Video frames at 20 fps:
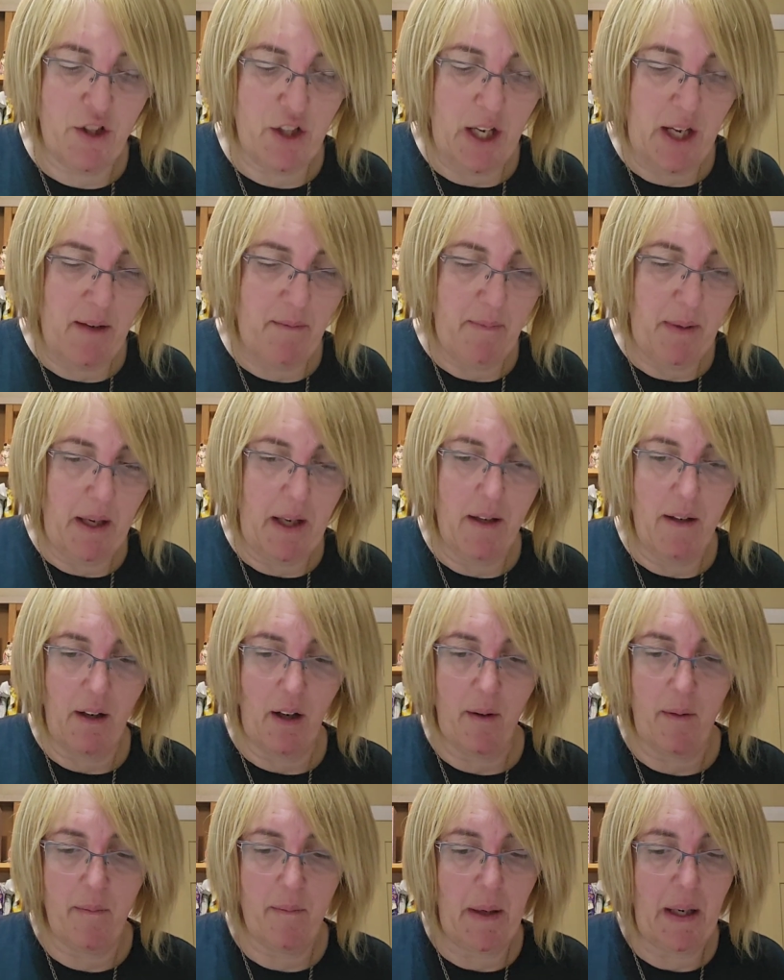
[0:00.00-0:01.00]
yet, but
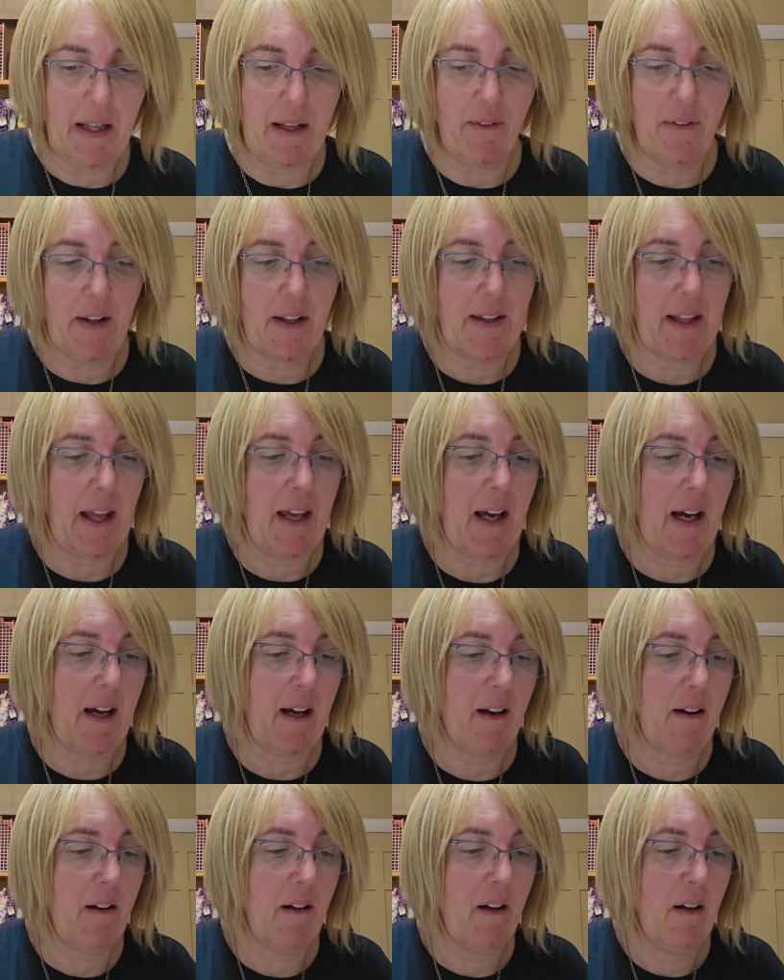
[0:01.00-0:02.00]
I believe that
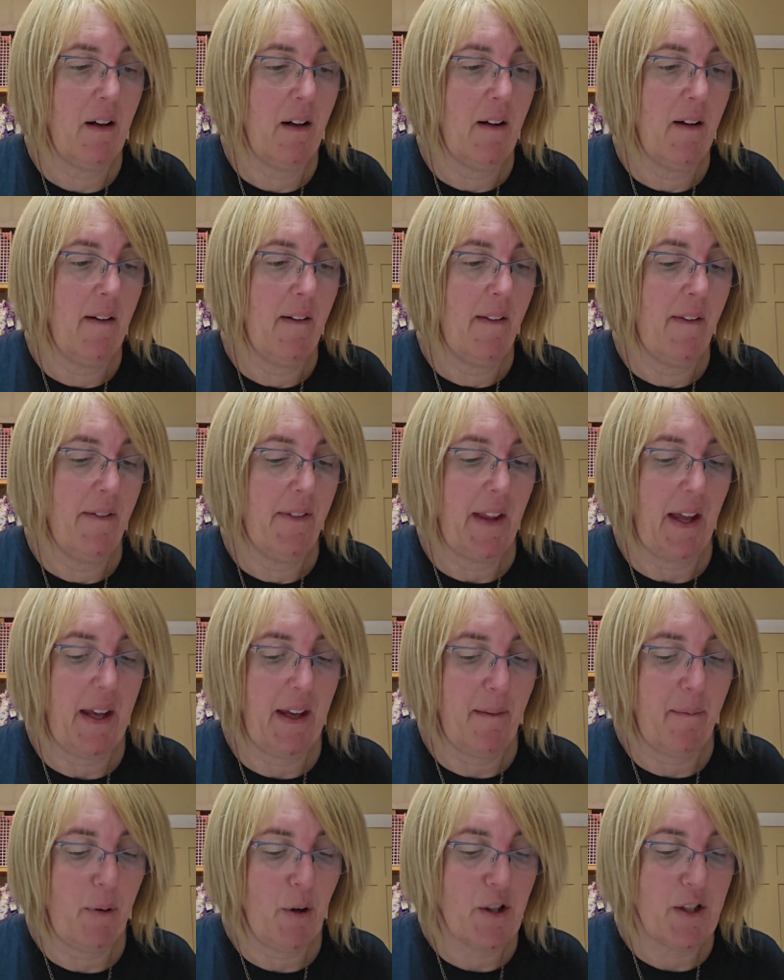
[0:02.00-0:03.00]

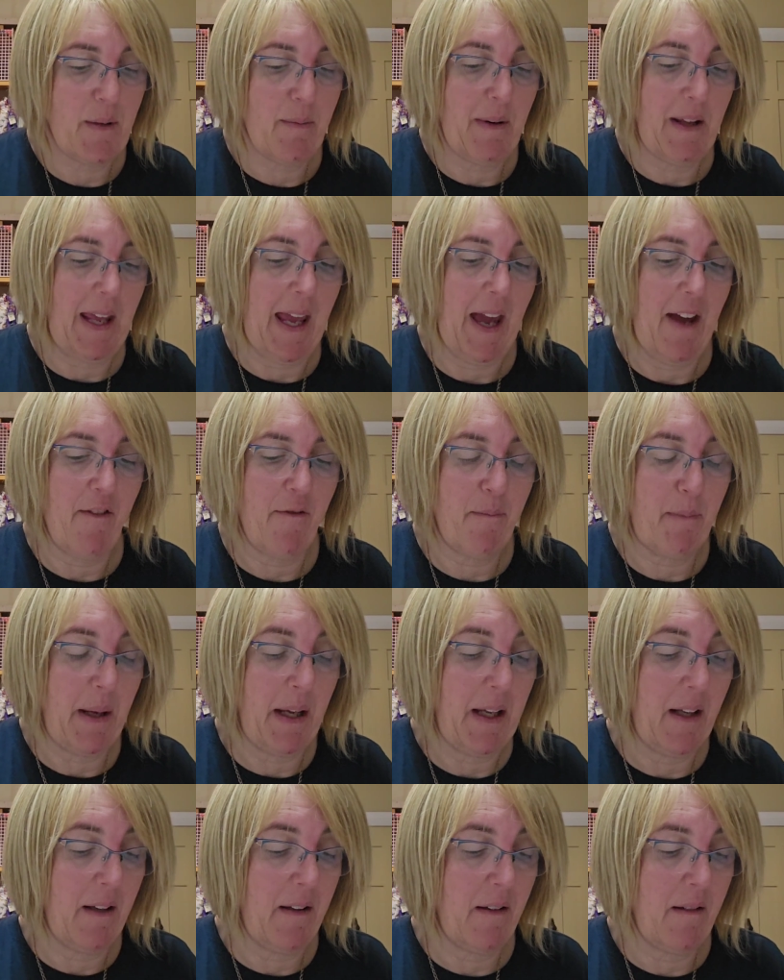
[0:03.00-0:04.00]
they possibly have
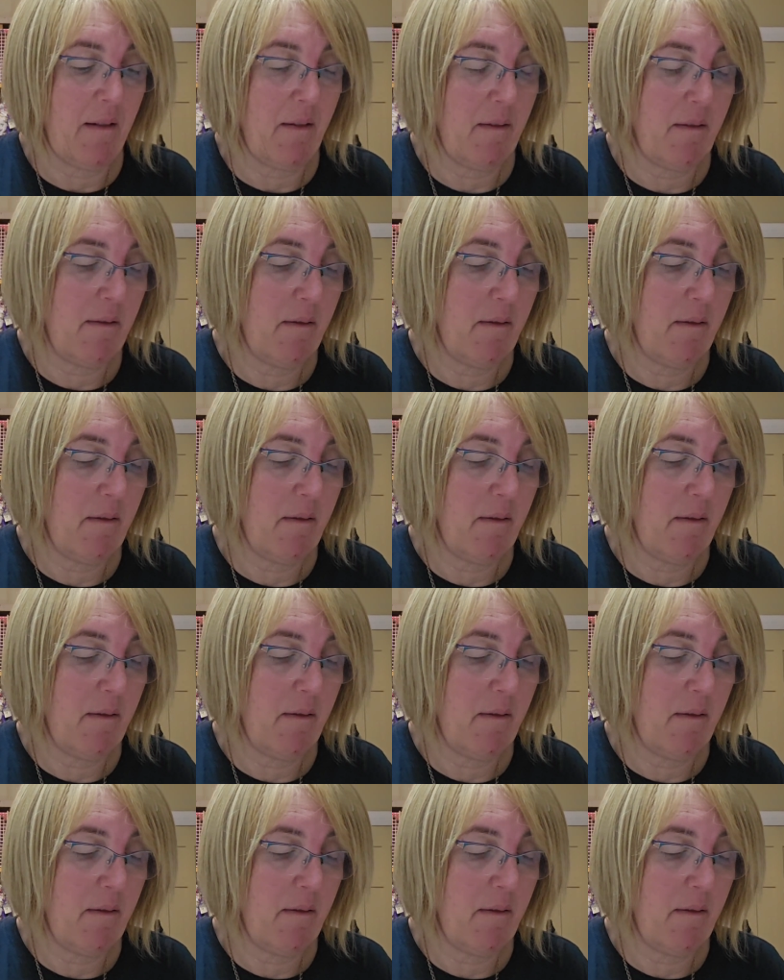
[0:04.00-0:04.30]
been